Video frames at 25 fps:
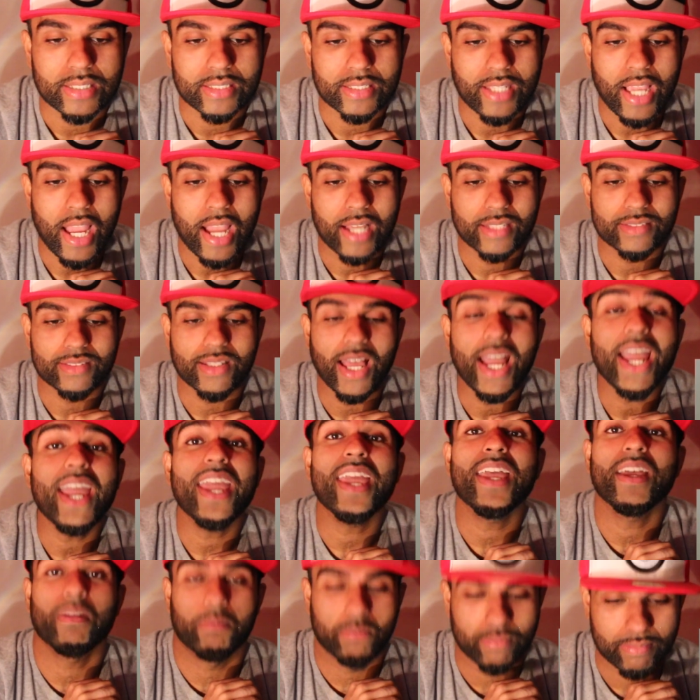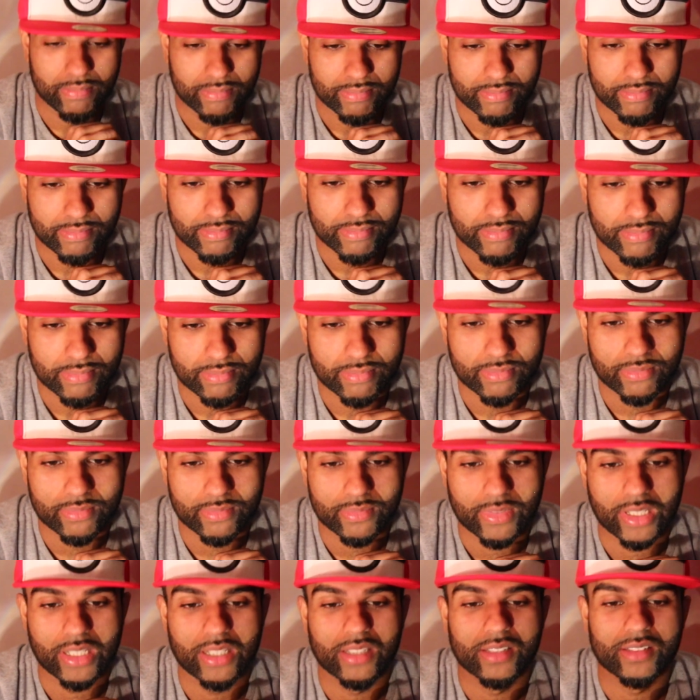God damn.
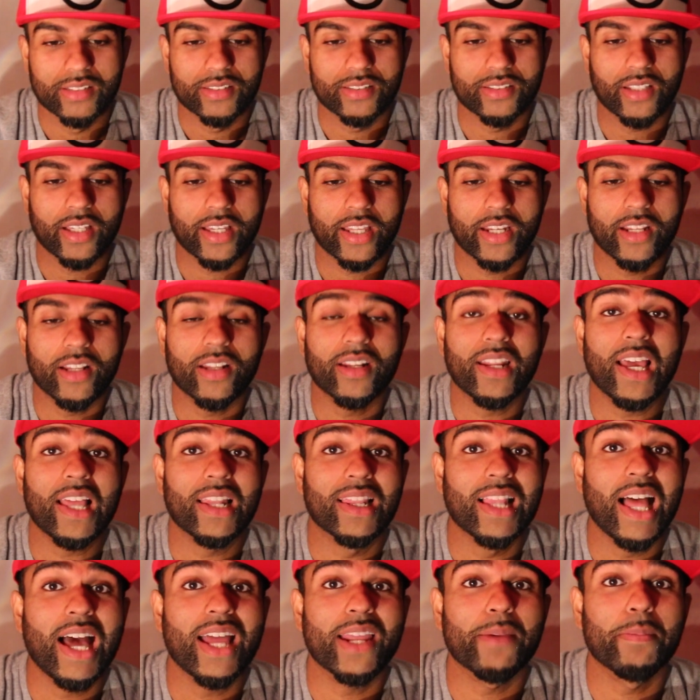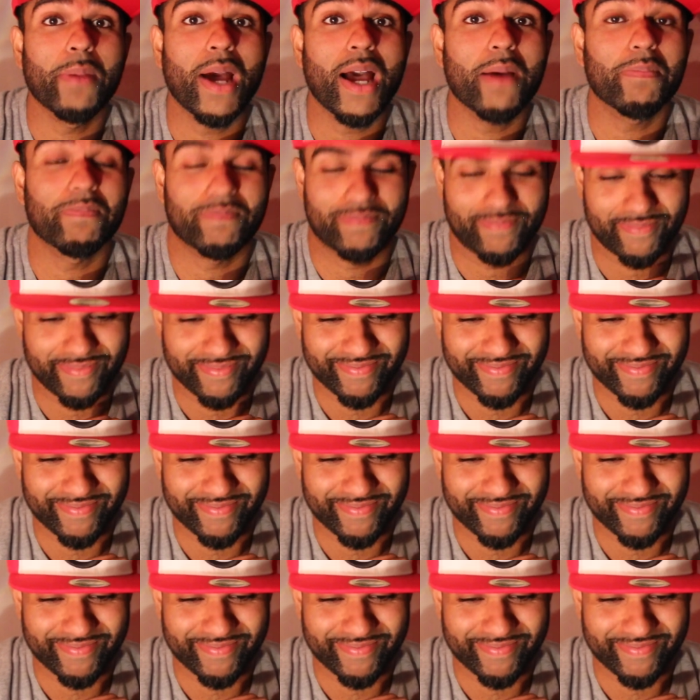Sucking on that lollipop.